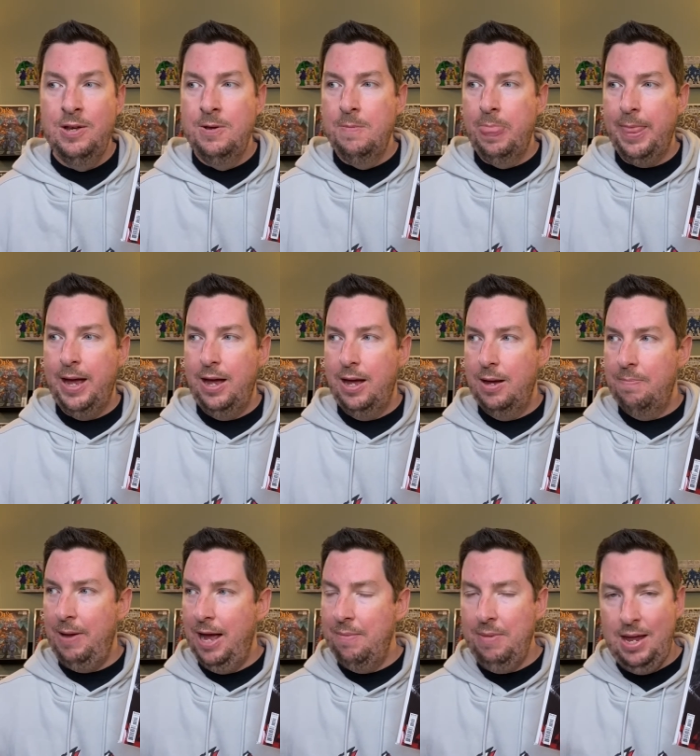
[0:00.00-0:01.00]

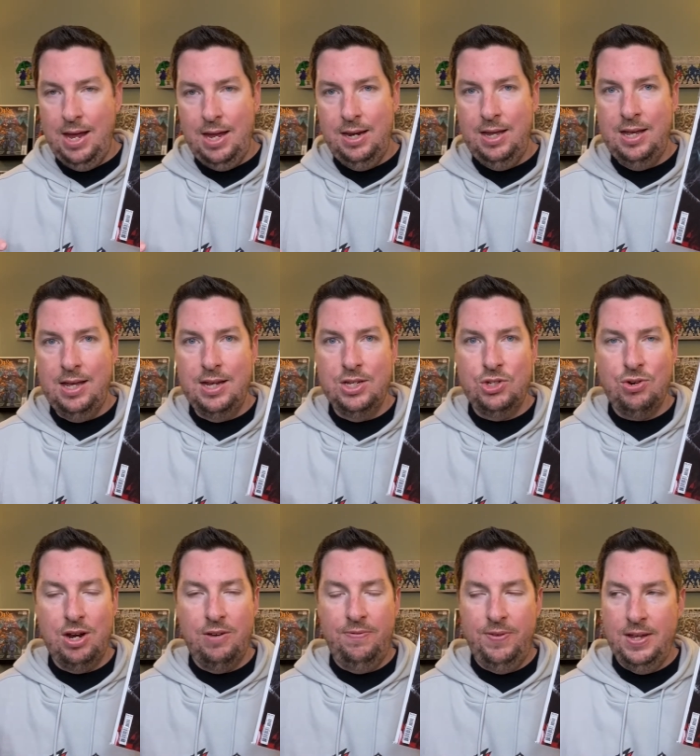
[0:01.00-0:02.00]
Batman is
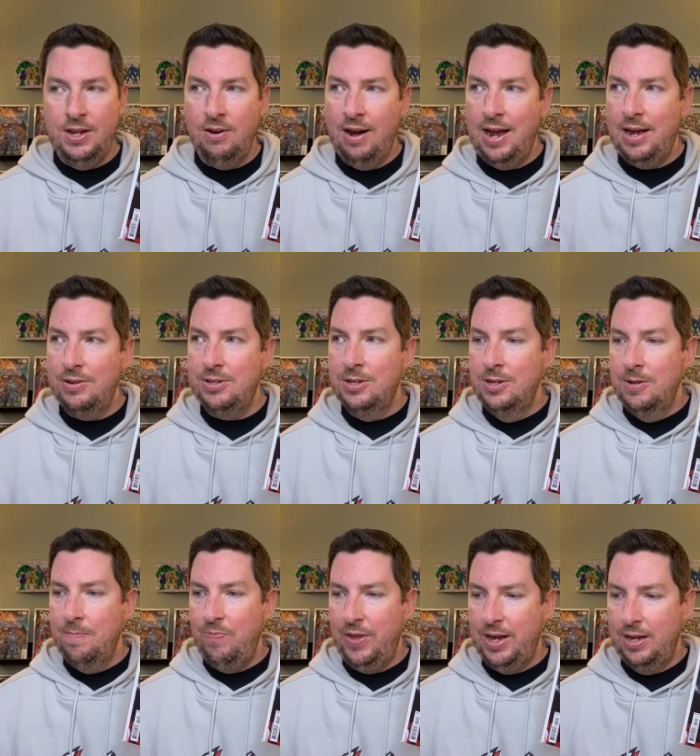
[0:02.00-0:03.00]
trying to figure out
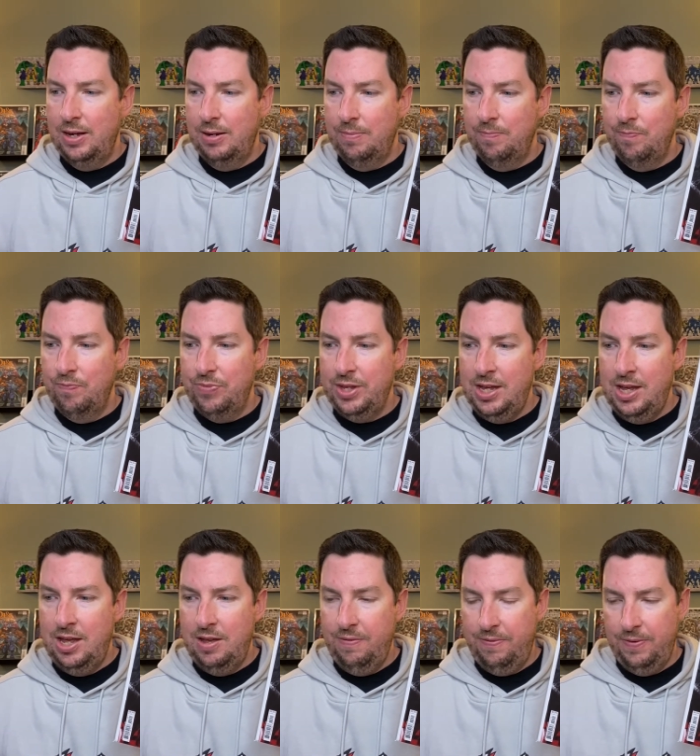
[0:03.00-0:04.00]

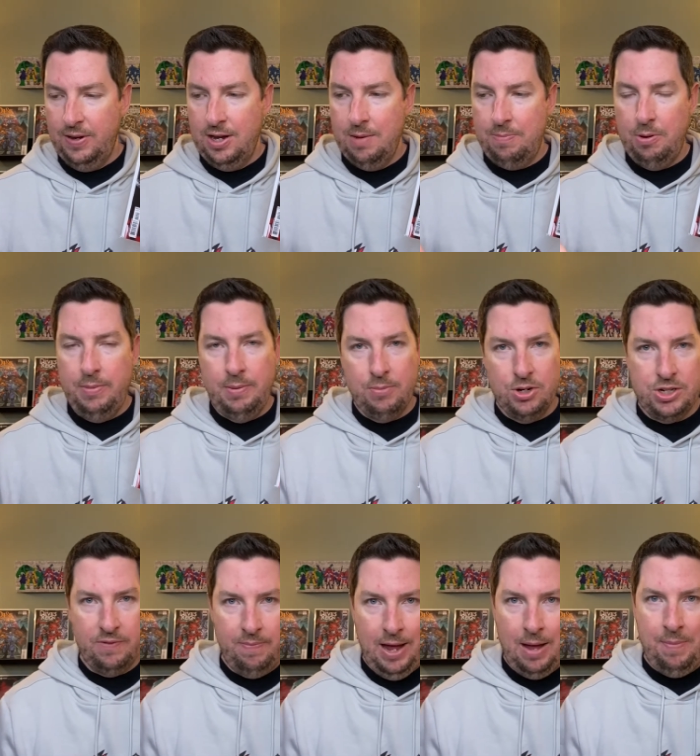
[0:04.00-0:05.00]
if a couple members
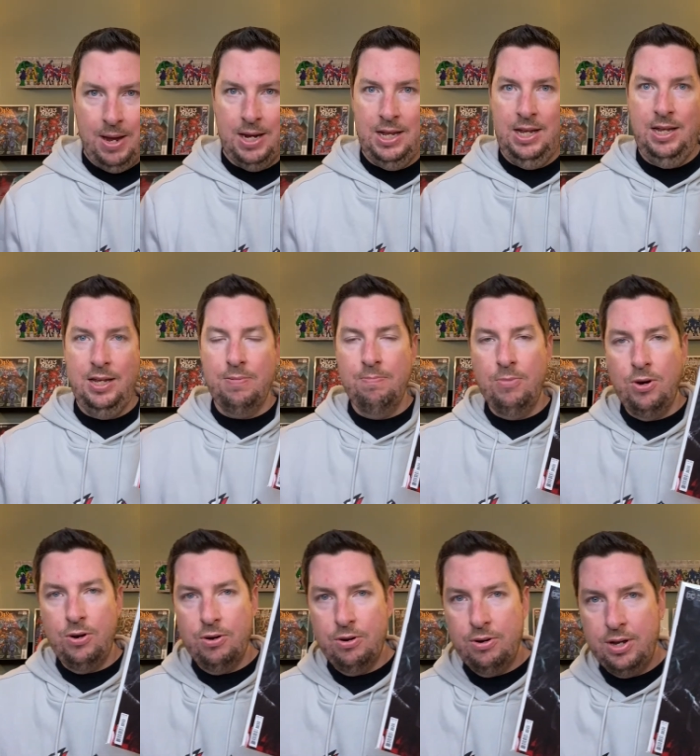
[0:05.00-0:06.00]
of Batman Inc.
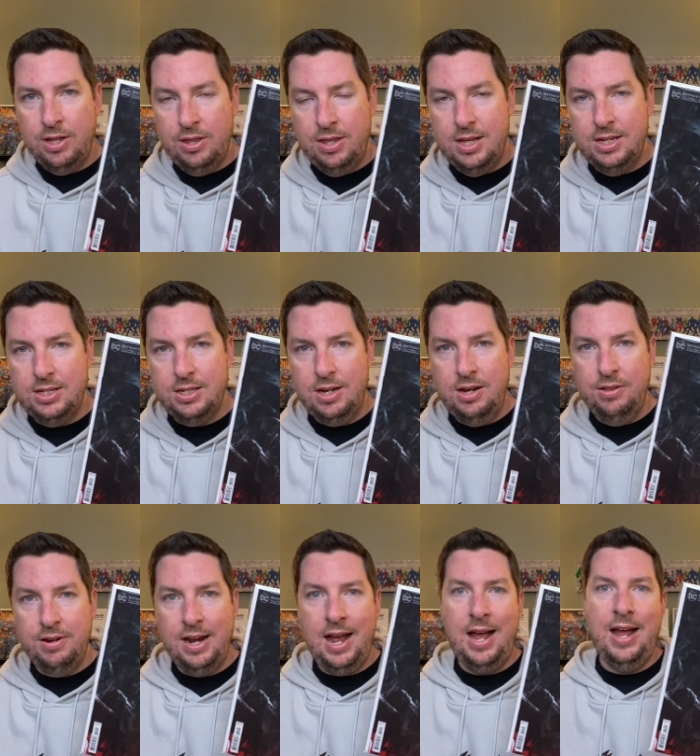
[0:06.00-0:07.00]
murdered this
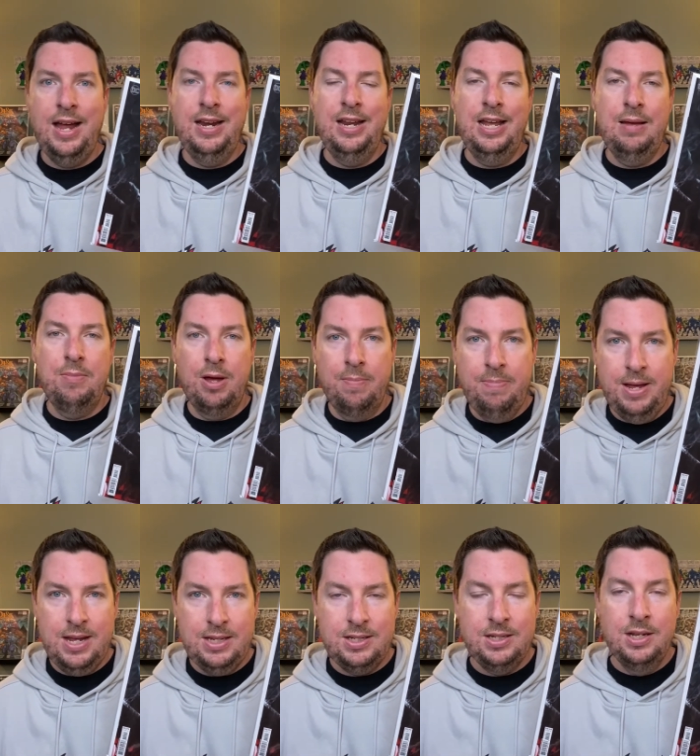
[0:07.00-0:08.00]
other guy named
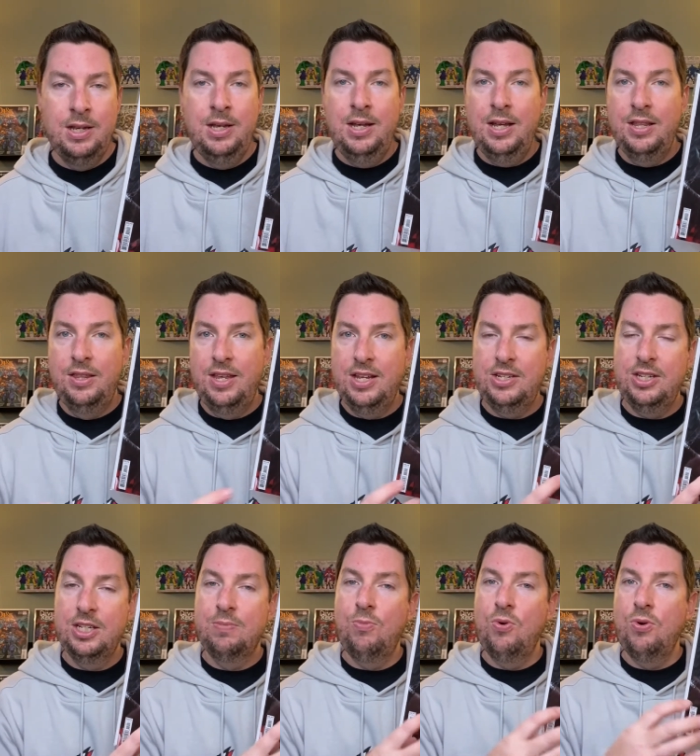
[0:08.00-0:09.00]
Abyss. This
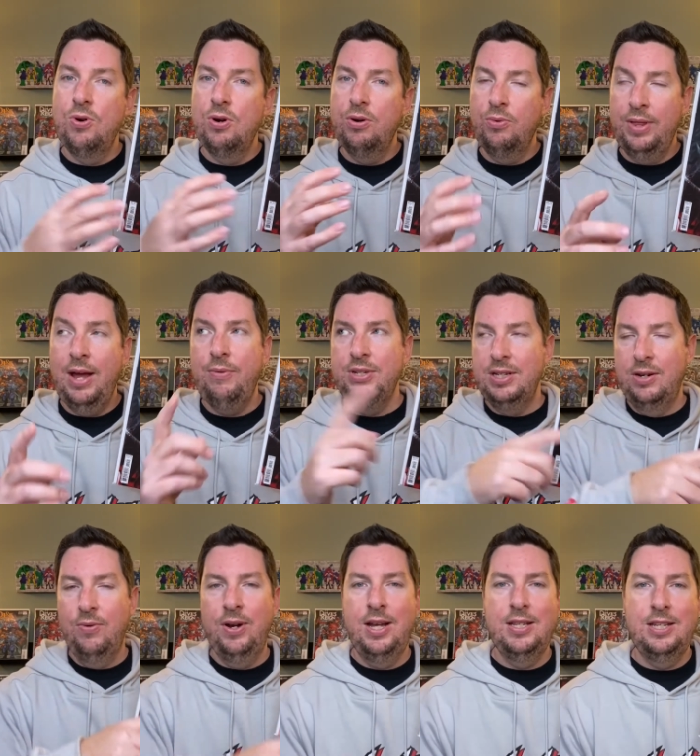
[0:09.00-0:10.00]
is more, well, that was in
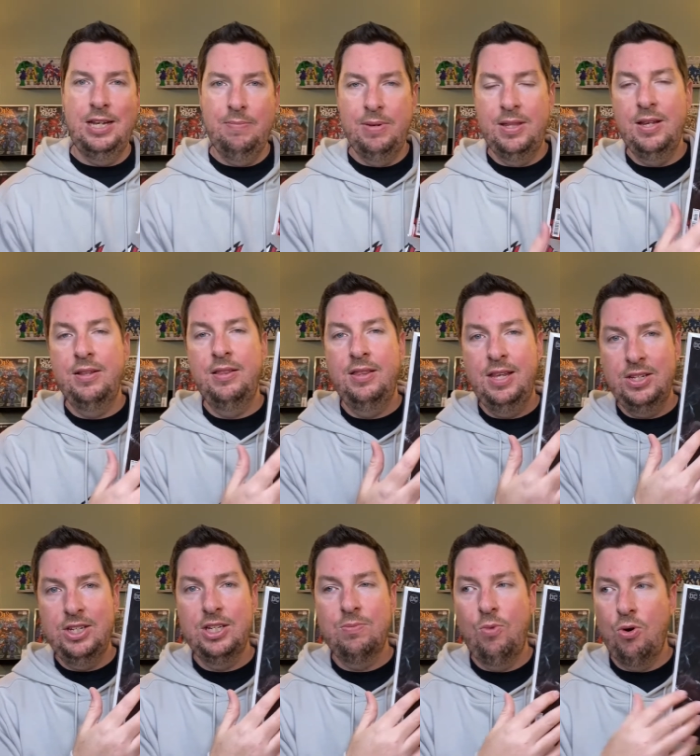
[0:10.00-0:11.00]
118, but
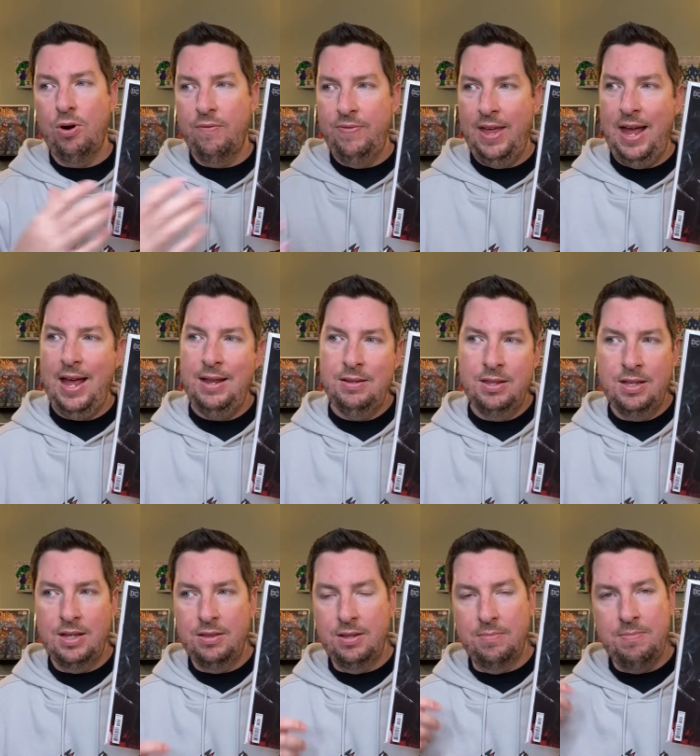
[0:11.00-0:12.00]
this is more of that.
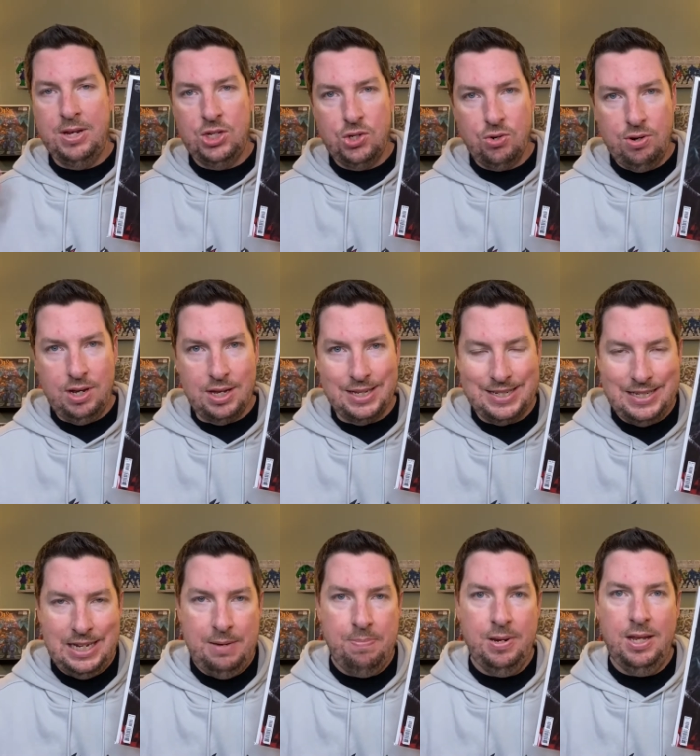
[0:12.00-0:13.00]
The mystery is
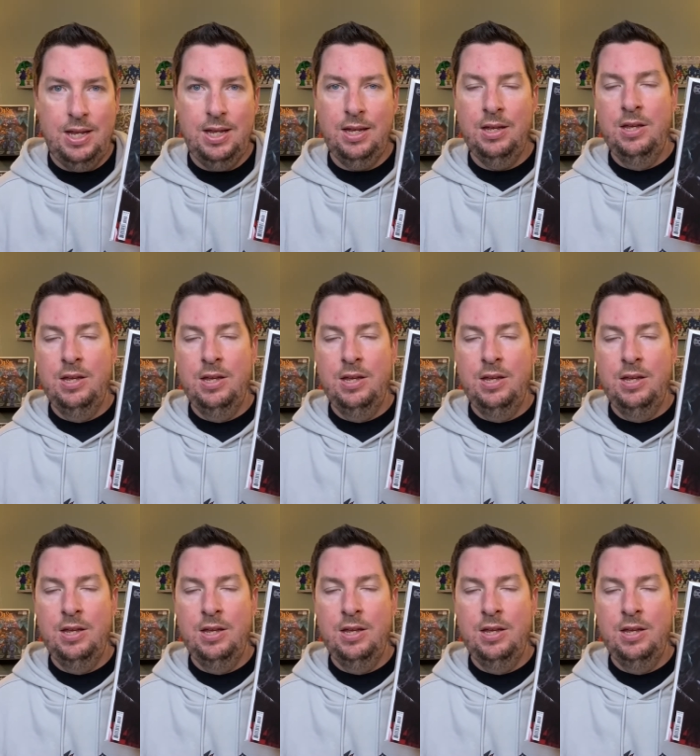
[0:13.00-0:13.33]
deepening.